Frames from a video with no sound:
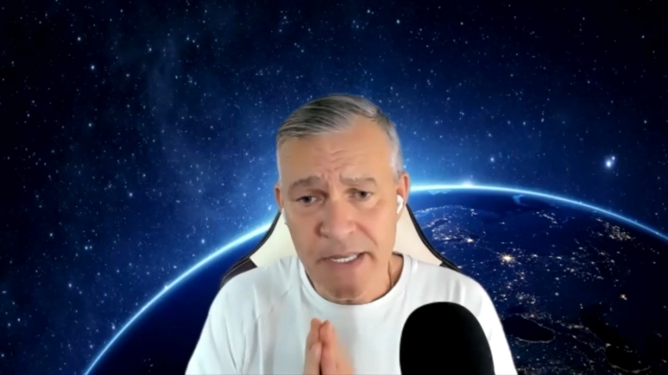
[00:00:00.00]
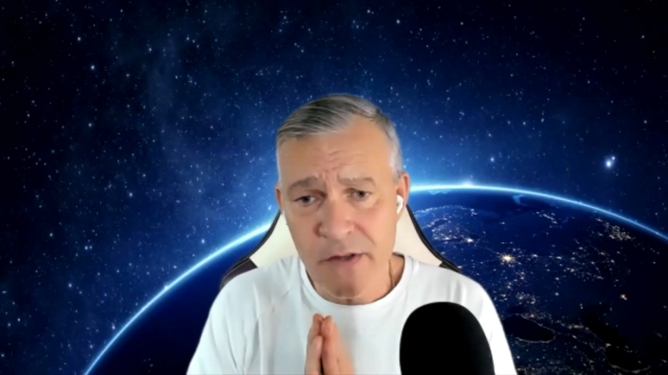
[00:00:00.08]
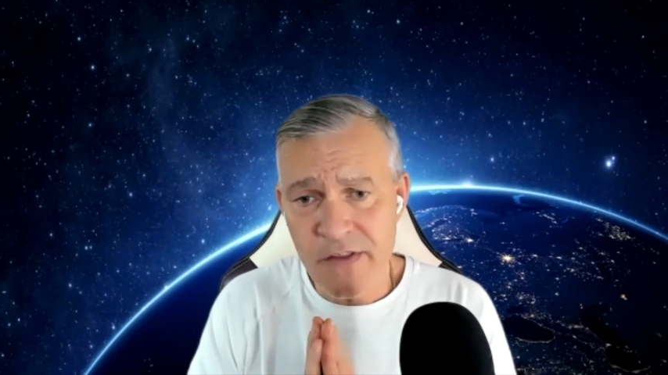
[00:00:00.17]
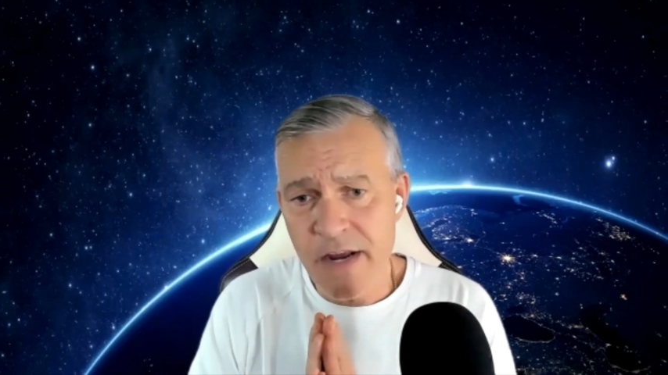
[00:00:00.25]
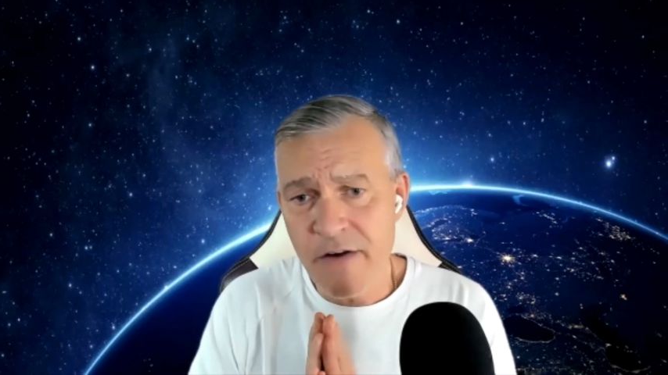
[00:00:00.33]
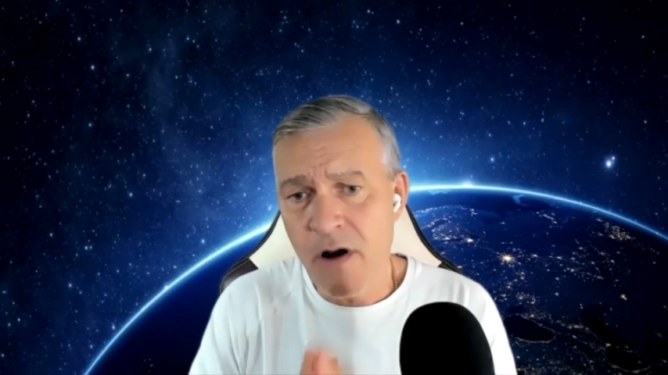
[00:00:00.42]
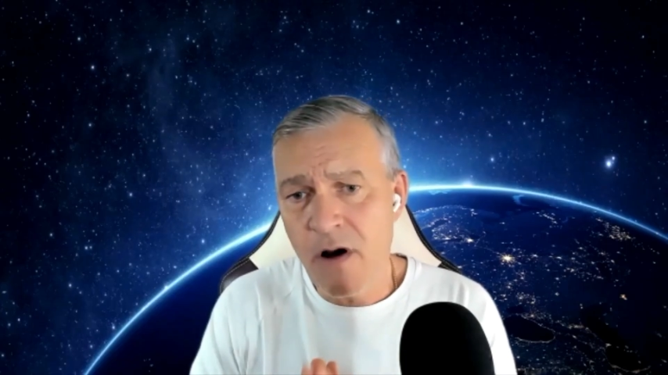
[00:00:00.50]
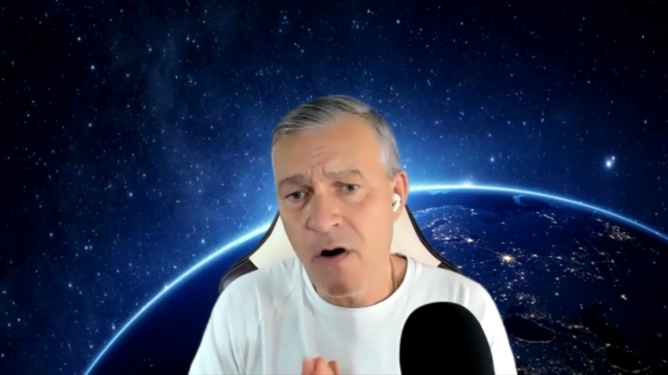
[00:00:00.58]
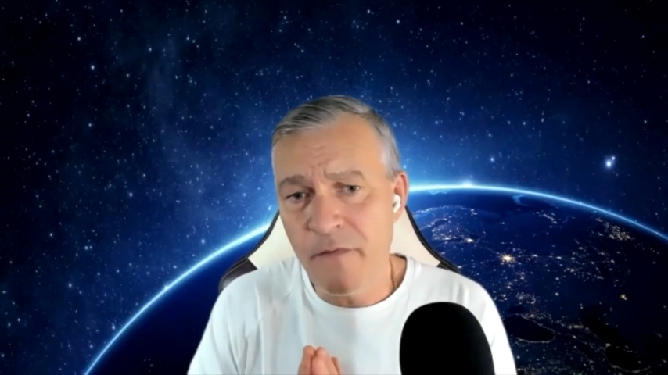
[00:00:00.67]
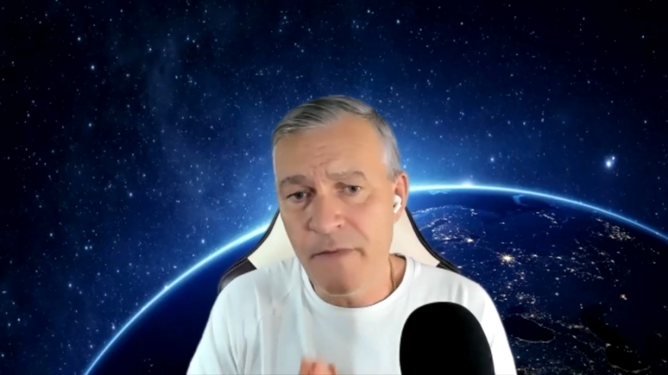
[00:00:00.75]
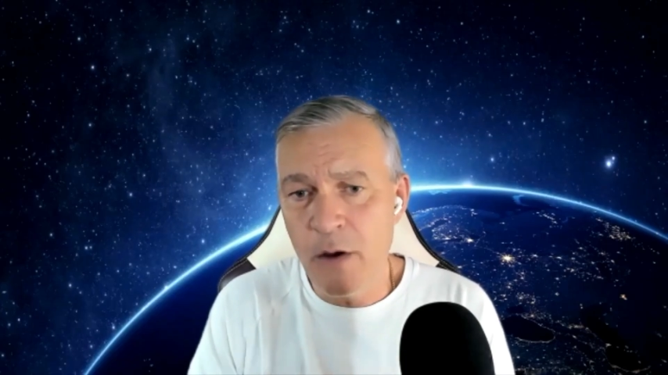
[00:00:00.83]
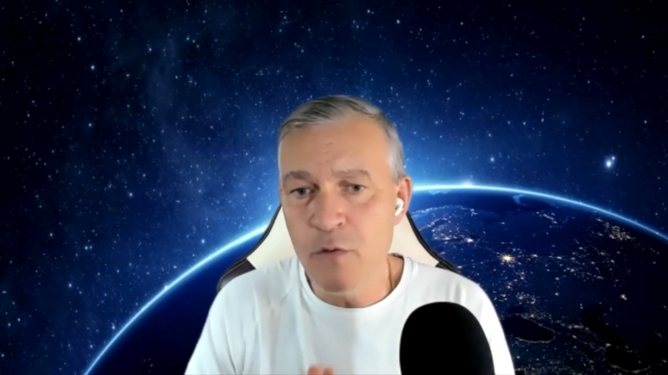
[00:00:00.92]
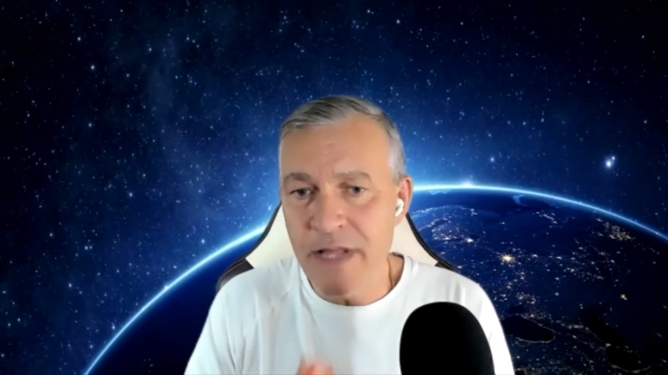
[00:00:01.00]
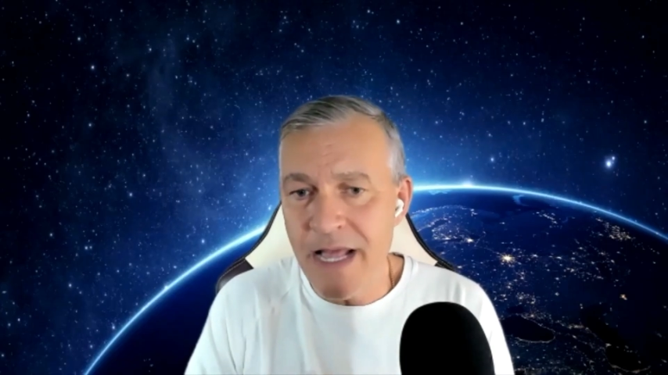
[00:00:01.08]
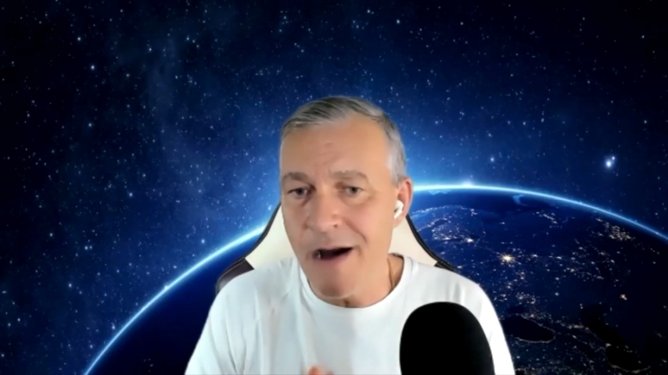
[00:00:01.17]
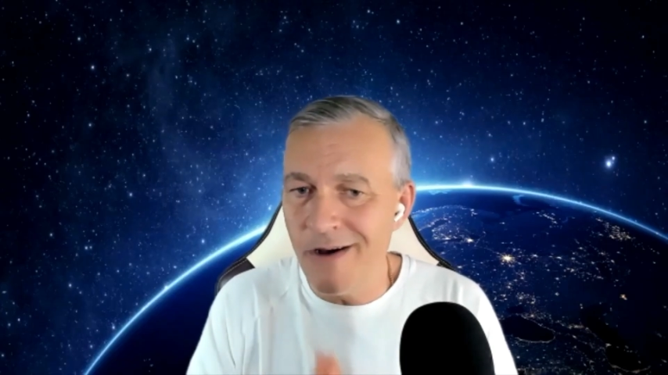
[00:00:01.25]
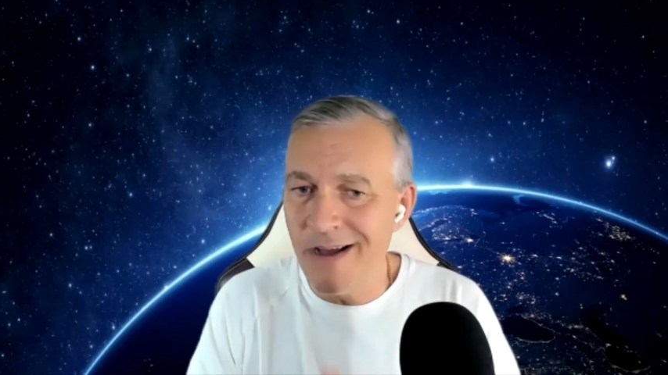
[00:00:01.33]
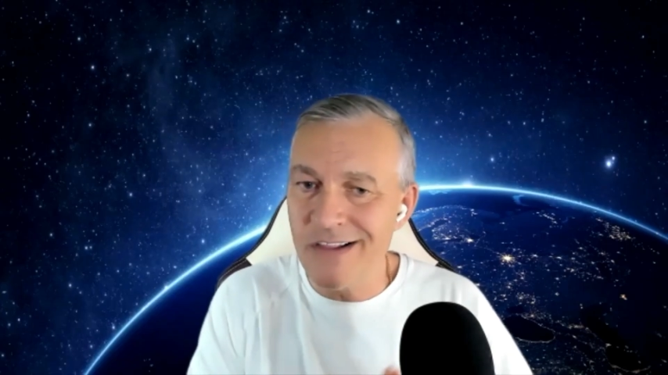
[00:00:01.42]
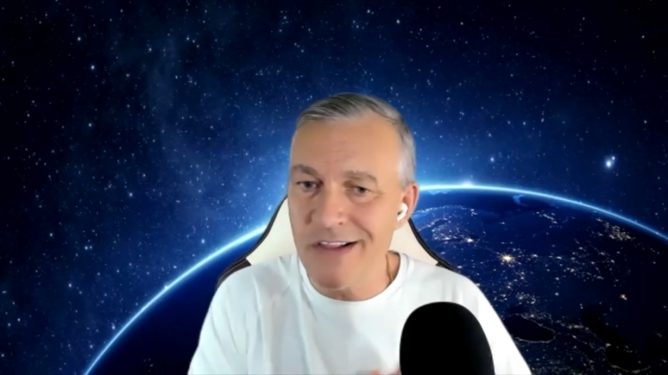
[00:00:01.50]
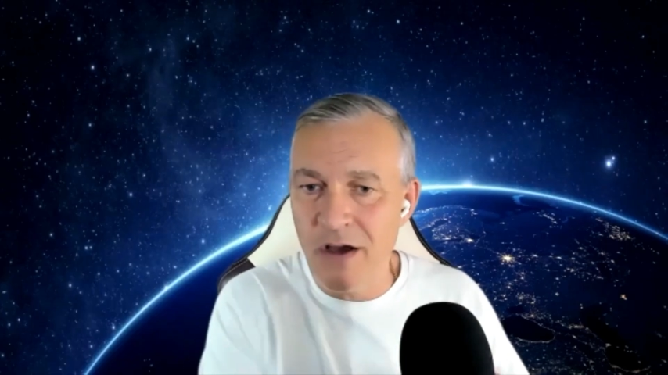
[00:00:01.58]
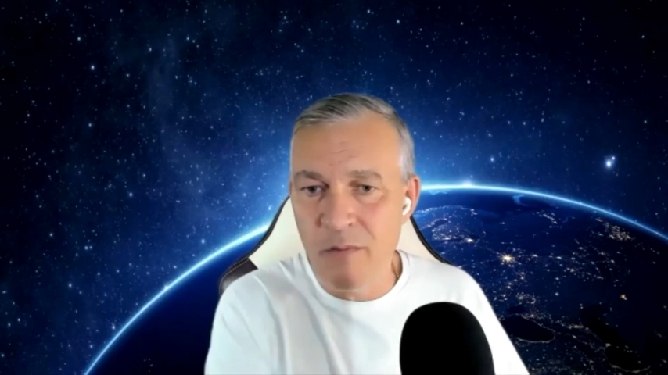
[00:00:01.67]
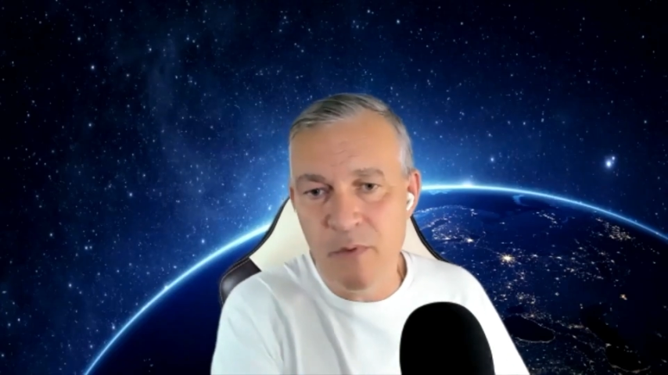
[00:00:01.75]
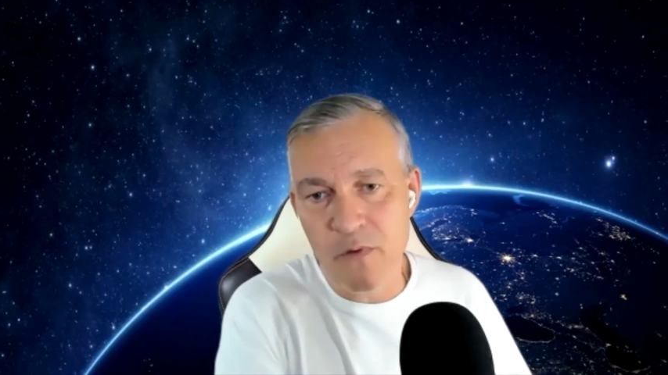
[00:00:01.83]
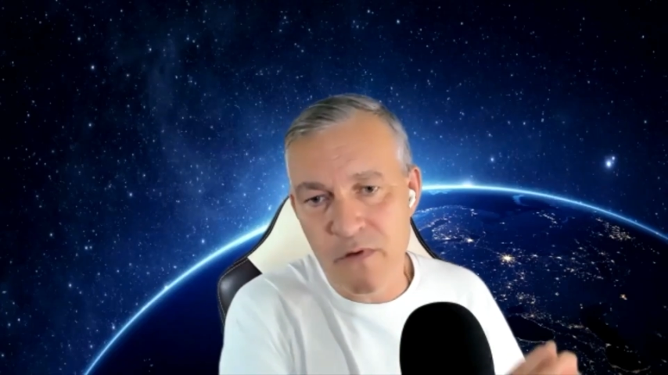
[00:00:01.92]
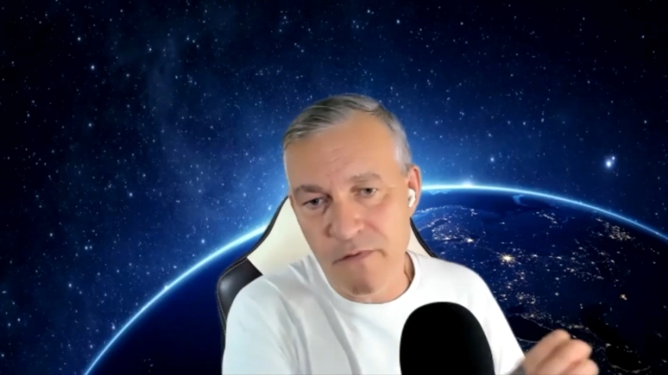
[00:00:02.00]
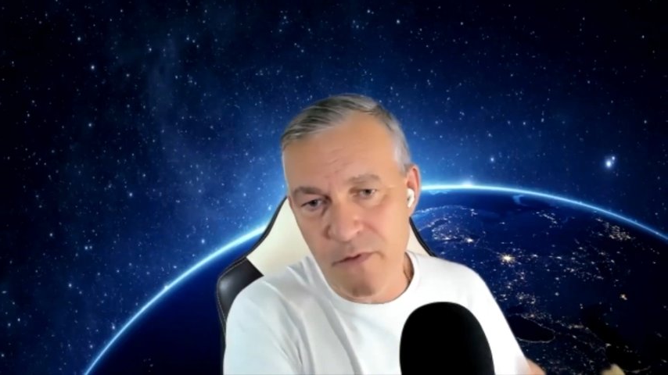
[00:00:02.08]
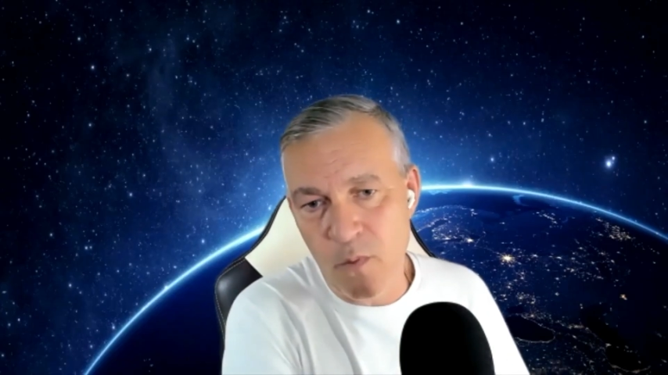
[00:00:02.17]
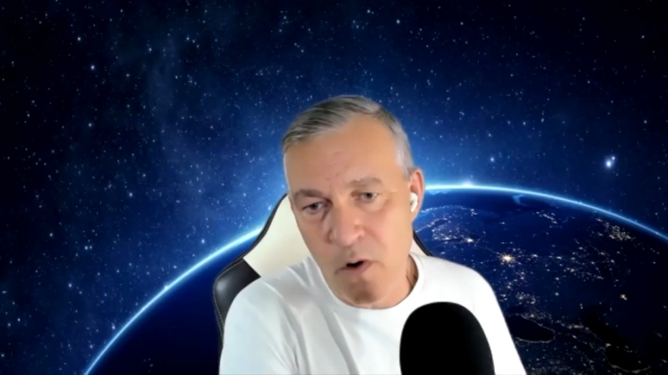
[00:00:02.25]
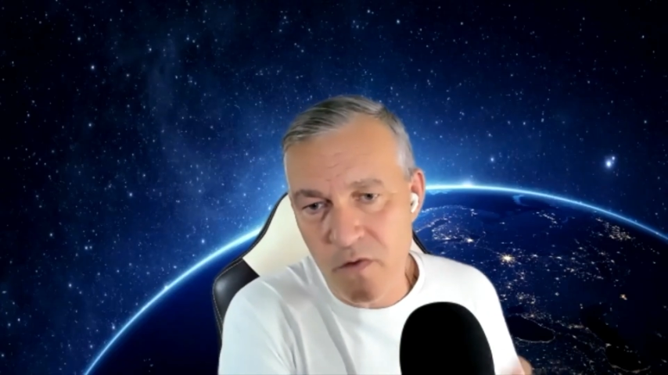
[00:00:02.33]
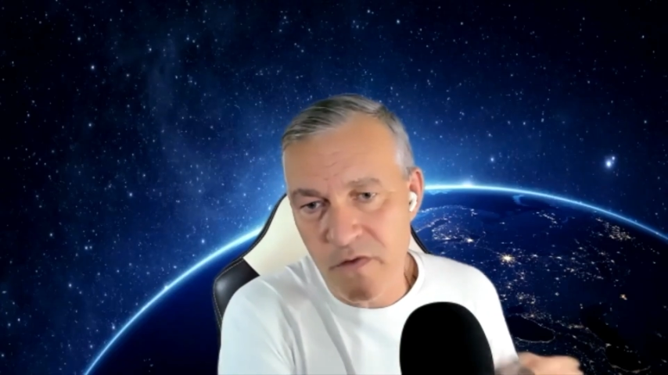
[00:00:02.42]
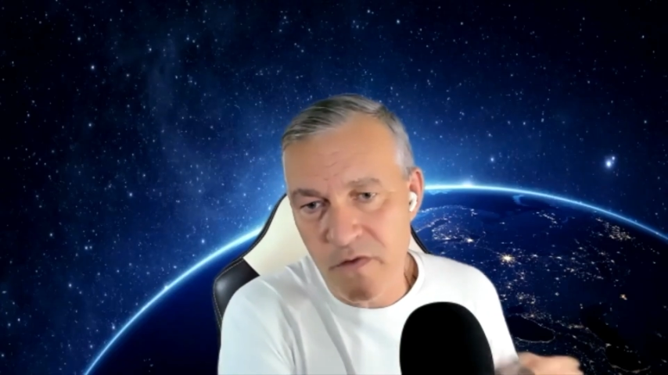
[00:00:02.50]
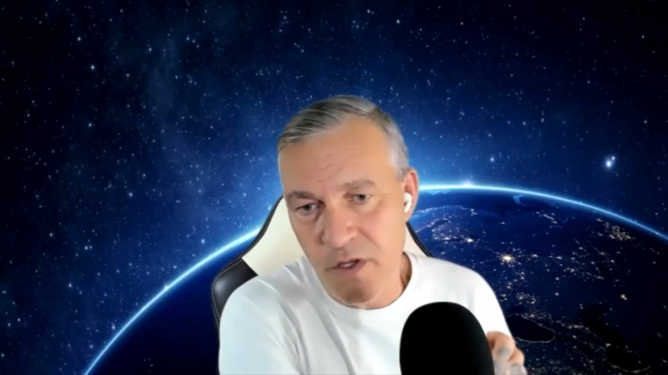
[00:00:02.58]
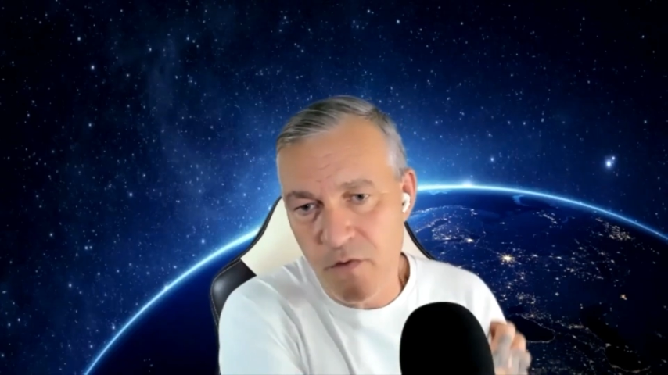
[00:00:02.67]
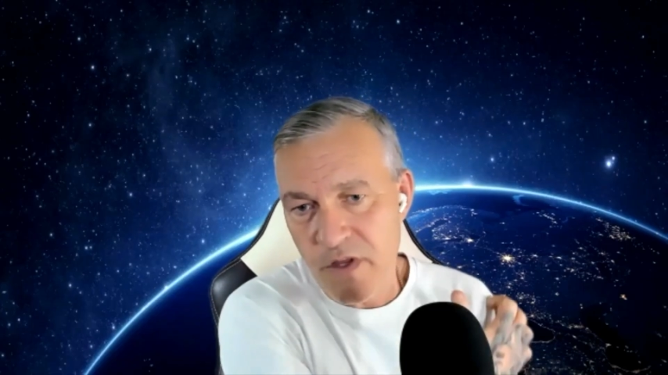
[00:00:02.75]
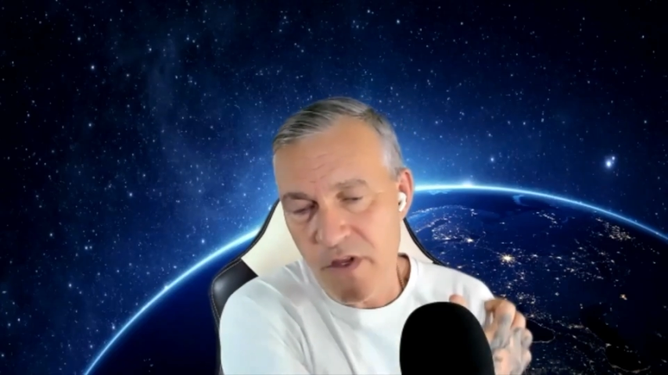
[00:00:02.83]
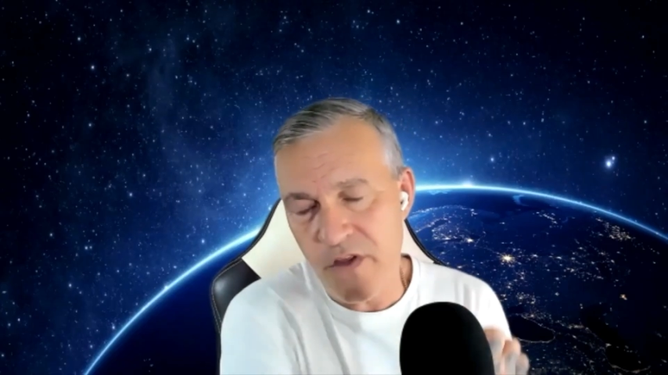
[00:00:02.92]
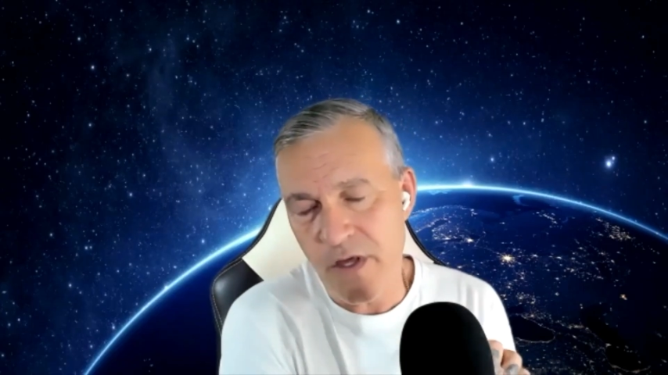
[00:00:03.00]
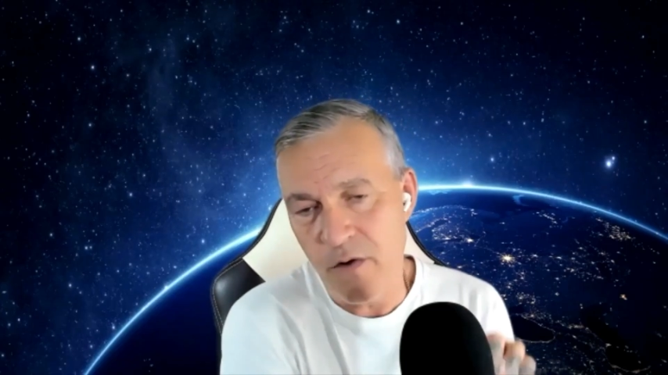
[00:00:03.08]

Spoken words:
Because there are no doubt examples of the watch that you just